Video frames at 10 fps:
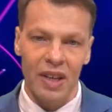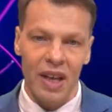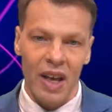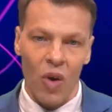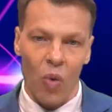
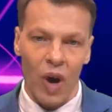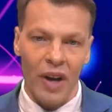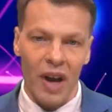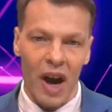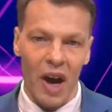
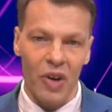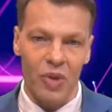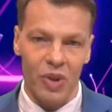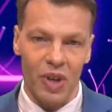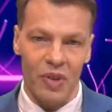
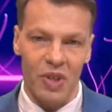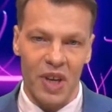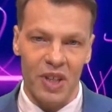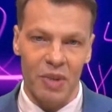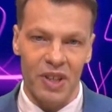1/100th of a
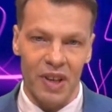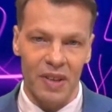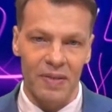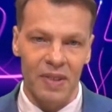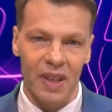centimeter.
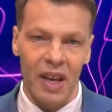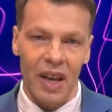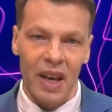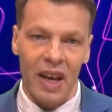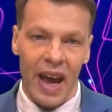
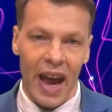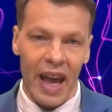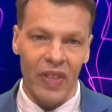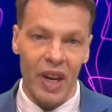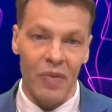And
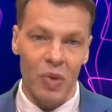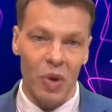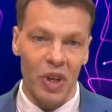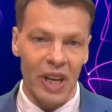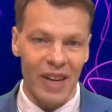then if you want
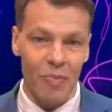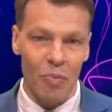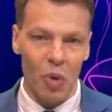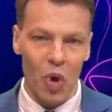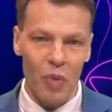to get even
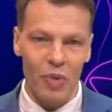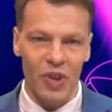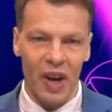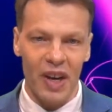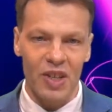more
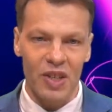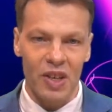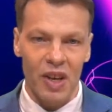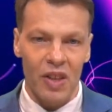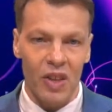precise, the